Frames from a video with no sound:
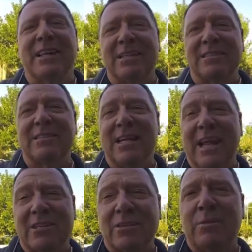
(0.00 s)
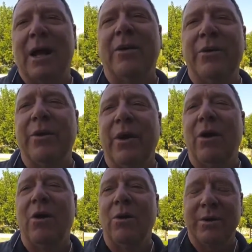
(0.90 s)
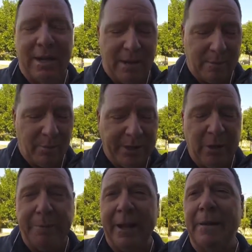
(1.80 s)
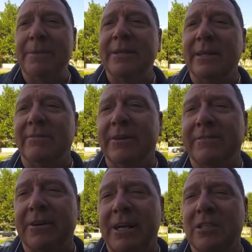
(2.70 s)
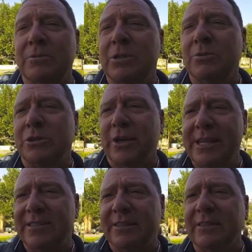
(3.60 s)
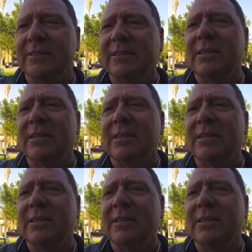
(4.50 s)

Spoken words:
It's that extra mile you go. We do pickup and delivery for customers with tricycles,